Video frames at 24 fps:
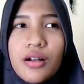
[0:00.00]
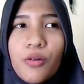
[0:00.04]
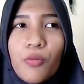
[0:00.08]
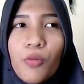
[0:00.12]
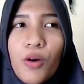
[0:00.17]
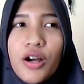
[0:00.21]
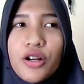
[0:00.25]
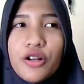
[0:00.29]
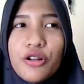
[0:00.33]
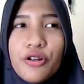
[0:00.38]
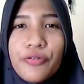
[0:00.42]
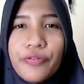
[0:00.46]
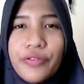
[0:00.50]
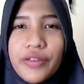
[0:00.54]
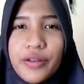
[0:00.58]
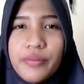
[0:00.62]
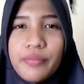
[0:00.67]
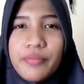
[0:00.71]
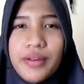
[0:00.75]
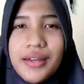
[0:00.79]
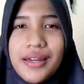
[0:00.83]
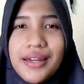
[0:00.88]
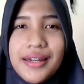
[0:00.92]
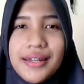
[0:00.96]
one of
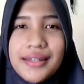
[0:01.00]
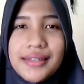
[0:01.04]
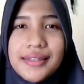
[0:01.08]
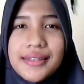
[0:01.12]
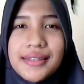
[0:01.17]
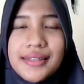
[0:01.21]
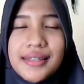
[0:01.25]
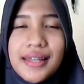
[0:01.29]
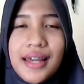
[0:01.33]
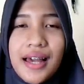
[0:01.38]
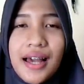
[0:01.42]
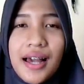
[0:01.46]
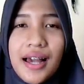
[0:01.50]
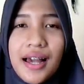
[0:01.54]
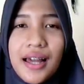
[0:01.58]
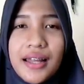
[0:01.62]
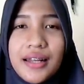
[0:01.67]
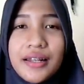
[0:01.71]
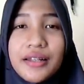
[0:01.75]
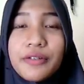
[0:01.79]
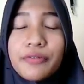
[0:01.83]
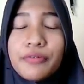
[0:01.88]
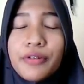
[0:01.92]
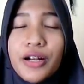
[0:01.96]
them is
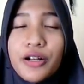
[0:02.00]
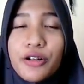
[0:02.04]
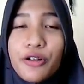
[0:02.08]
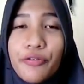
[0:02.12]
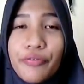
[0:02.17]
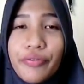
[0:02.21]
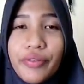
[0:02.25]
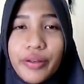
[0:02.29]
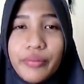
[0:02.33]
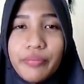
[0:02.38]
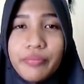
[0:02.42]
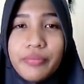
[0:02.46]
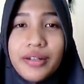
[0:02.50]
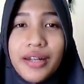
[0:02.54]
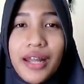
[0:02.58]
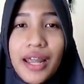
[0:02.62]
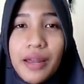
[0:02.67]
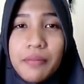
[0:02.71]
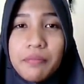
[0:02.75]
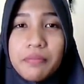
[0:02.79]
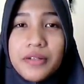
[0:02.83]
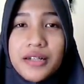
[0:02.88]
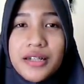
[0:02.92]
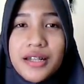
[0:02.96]
one of them
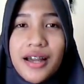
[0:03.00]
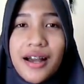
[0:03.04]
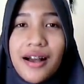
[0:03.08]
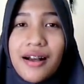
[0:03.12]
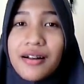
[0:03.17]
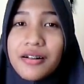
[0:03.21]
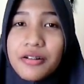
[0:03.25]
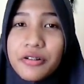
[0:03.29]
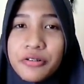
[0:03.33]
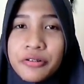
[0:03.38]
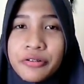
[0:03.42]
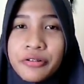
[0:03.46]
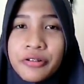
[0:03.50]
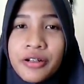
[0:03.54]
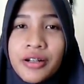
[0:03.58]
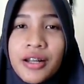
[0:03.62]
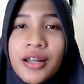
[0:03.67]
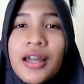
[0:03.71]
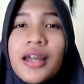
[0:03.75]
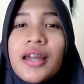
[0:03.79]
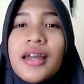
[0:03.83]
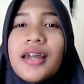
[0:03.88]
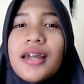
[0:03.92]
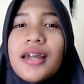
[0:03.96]
named Angun.